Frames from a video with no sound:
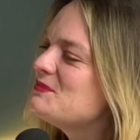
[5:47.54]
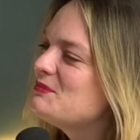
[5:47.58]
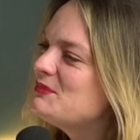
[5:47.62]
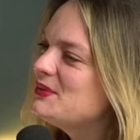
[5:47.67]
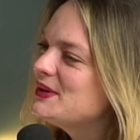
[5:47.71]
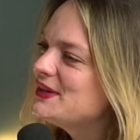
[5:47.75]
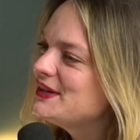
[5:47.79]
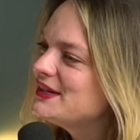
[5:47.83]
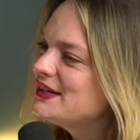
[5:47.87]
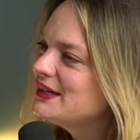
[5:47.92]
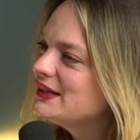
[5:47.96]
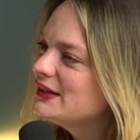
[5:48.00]

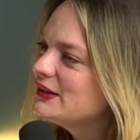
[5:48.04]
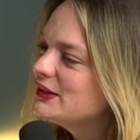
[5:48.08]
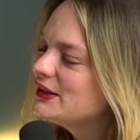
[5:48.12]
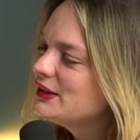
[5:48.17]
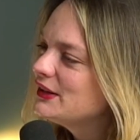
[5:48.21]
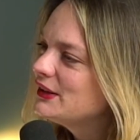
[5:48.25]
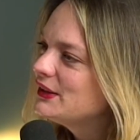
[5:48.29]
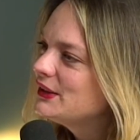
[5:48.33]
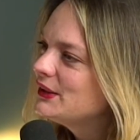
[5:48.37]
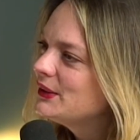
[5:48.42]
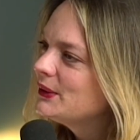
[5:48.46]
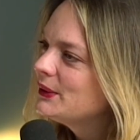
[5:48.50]
but
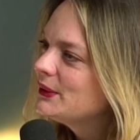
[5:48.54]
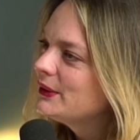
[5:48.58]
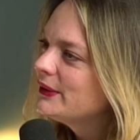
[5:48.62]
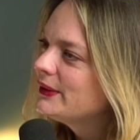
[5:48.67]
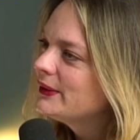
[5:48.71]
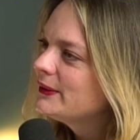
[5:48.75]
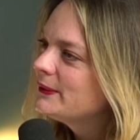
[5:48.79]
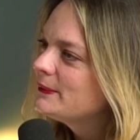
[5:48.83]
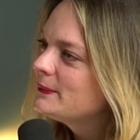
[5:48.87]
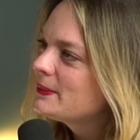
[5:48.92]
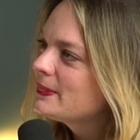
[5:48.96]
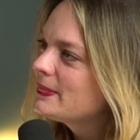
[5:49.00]

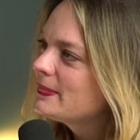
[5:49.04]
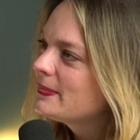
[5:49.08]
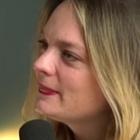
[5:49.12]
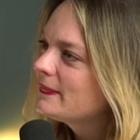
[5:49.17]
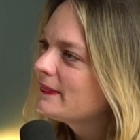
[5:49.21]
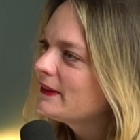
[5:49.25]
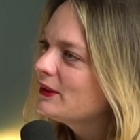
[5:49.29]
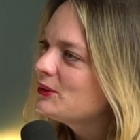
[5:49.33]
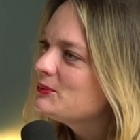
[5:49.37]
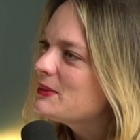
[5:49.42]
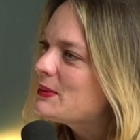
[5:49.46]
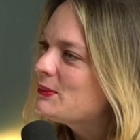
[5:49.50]

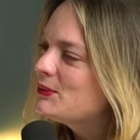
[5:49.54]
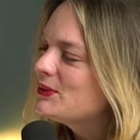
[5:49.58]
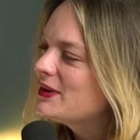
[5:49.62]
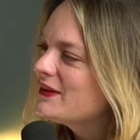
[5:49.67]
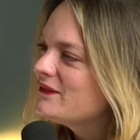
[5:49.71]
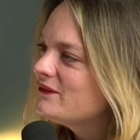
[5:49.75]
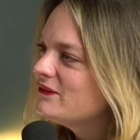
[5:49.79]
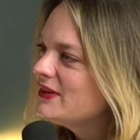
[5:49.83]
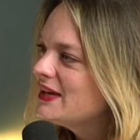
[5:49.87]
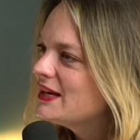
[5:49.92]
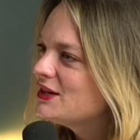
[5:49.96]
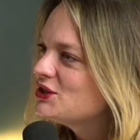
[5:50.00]
I remember when I
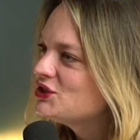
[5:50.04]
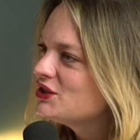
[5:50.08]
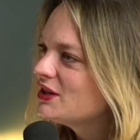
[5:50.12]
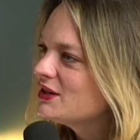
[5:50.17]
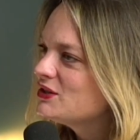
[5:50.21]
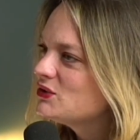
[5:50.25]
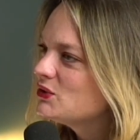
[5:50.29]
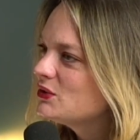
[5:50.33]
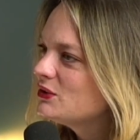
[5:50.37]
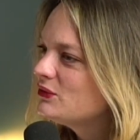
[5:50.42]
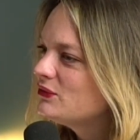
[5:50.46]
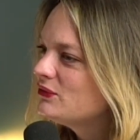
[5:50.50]
finished, I
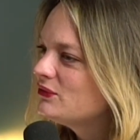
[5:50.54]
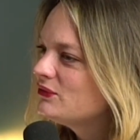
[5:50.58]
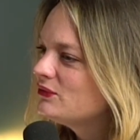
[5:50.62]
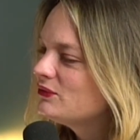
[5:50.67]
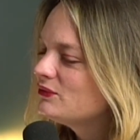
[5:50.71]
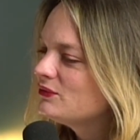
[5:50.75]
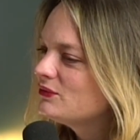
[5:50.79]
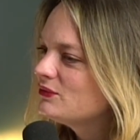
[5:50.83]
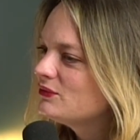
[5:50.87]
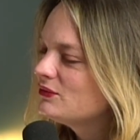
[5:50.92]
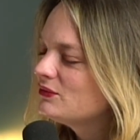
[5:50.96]
sort of,